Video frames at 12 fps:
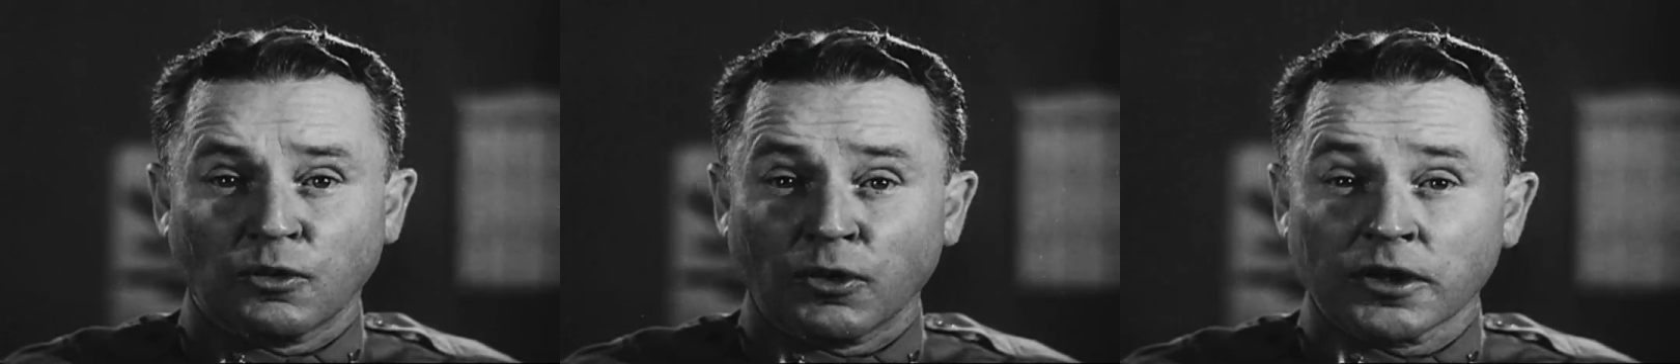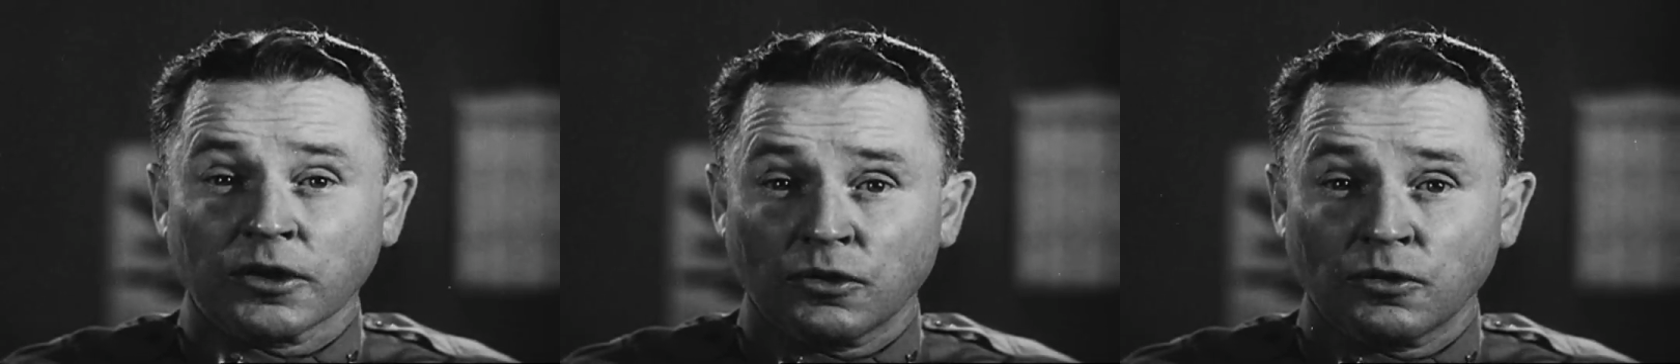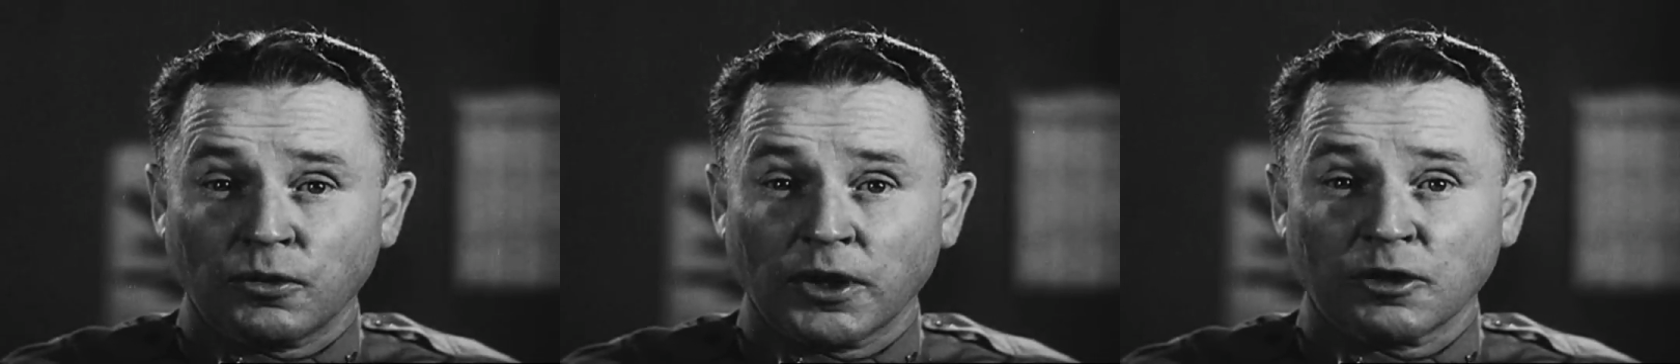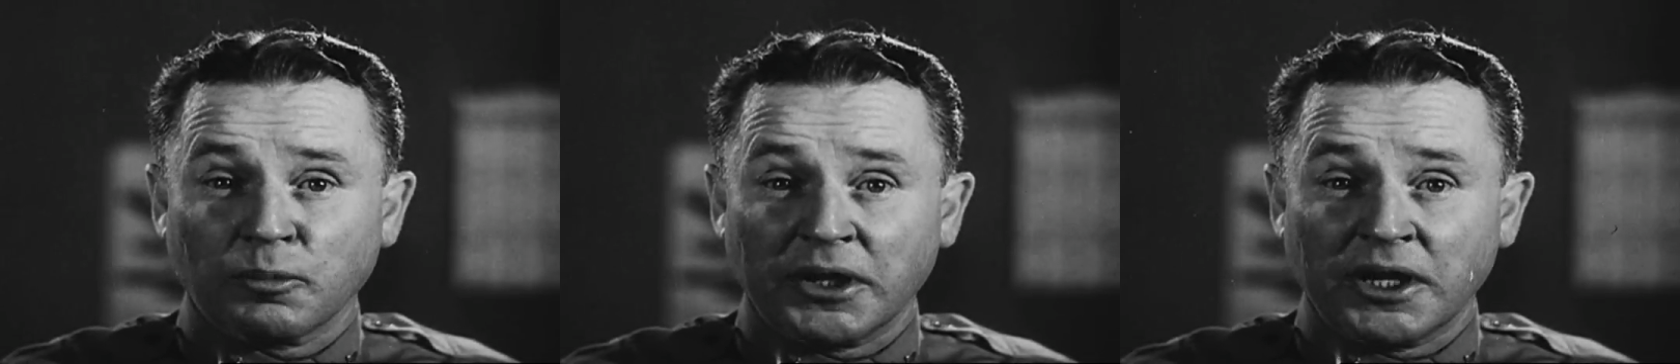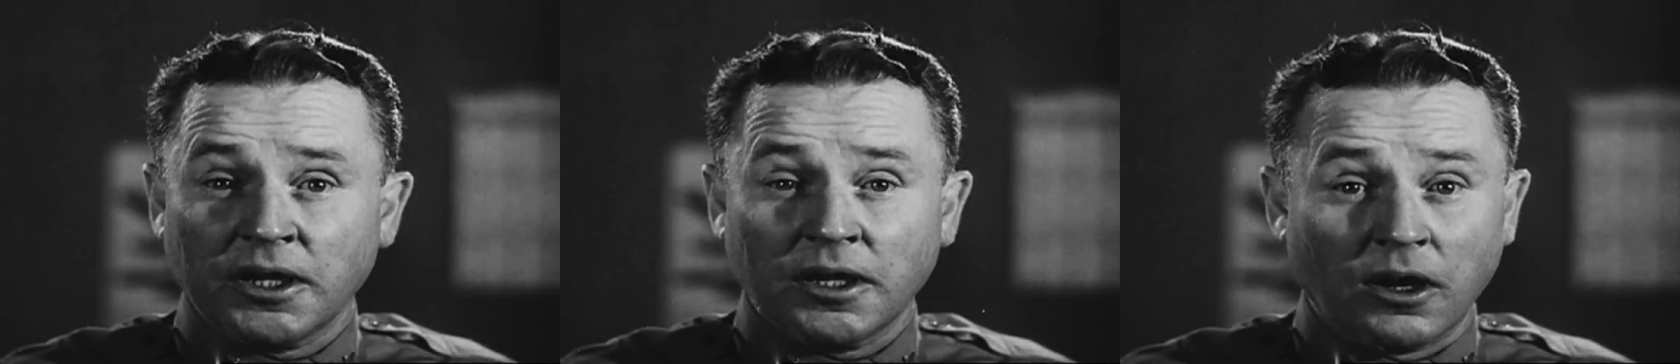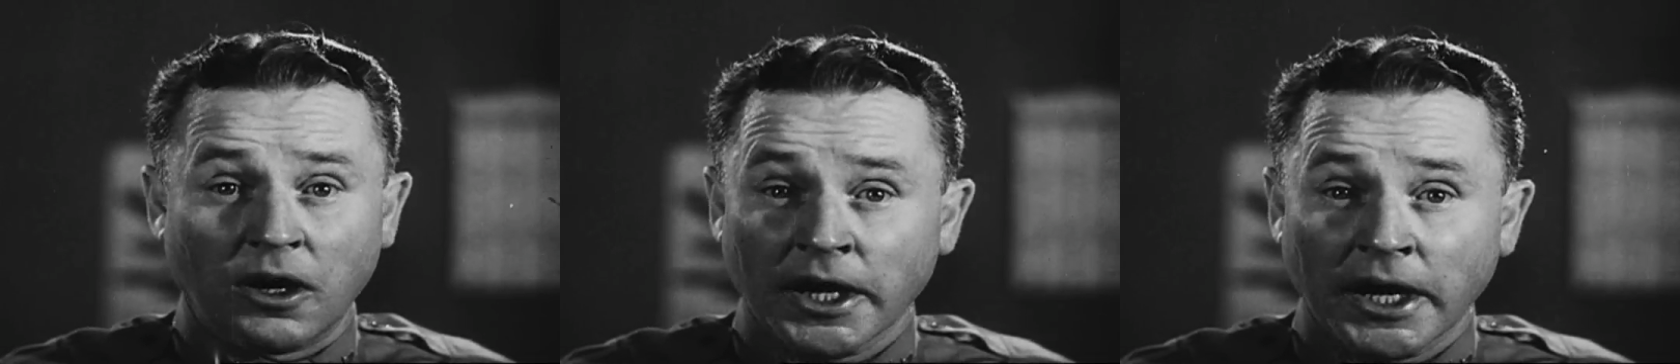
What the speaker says: Whether you will be or